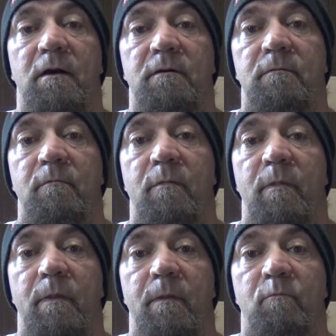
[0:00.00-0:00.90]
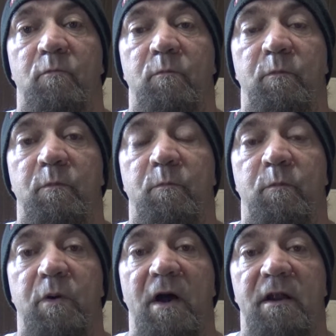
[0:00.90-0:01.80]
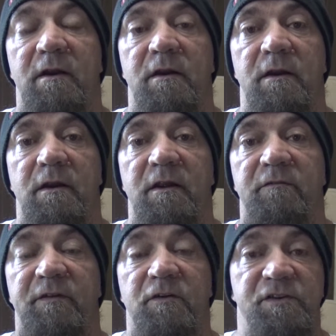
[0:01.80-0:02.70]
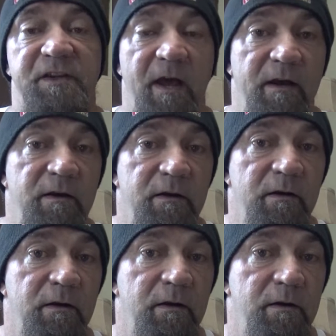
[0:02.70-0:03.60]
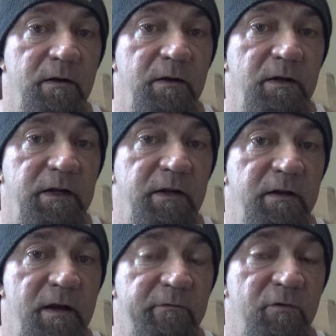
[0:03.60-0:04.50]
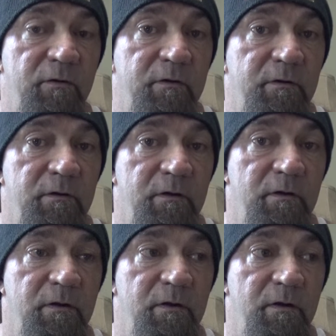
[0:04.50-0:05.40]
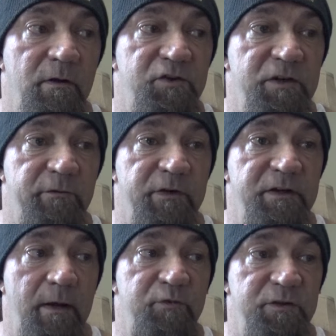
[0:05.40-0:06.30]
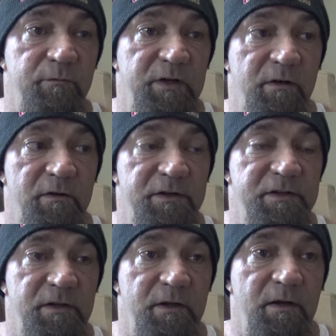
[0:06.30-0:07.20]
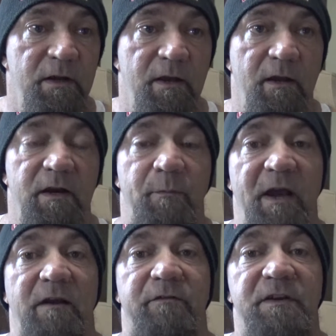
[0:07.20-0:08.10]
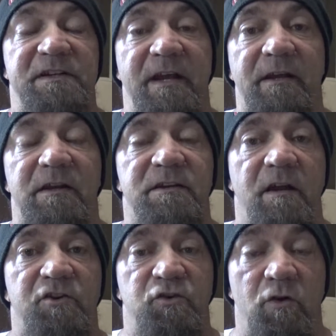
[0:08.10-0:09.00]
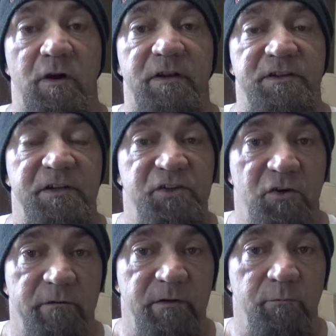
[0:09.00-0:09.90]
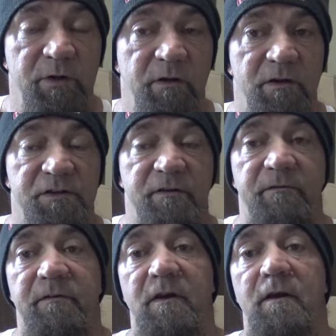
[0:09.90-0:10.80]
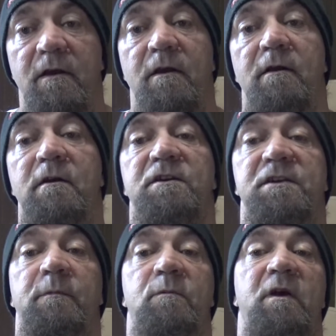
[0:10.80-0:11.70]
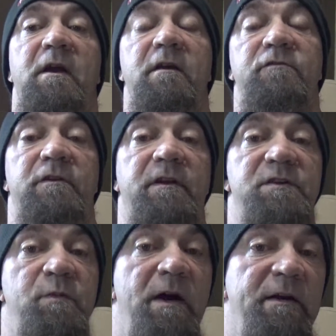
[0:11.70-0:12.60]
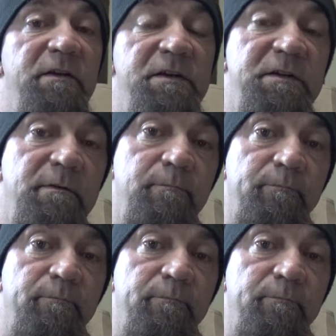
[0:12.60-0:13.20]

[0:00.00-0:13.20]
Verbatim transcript: Uh, but he feels that he can never achieve redemption because in the back of his head, he's not sure he's deserving because of some of the behavior that he's practiced.